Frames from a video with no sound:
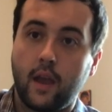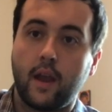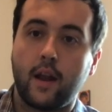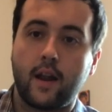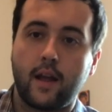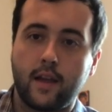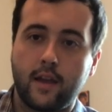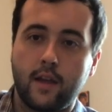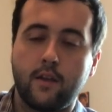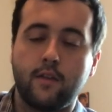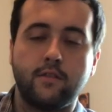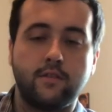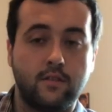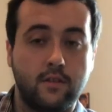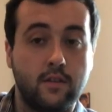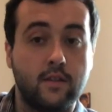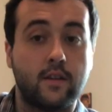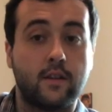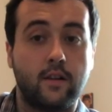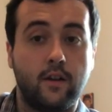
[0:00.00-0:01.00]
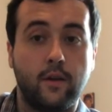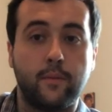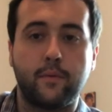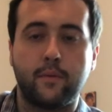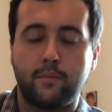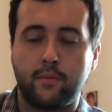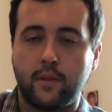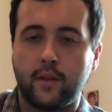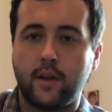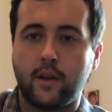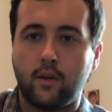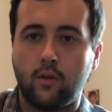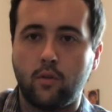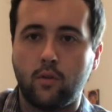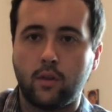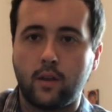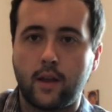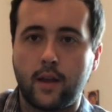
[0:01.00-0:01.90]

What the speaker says: And I guarantee you that'll help your playing a whole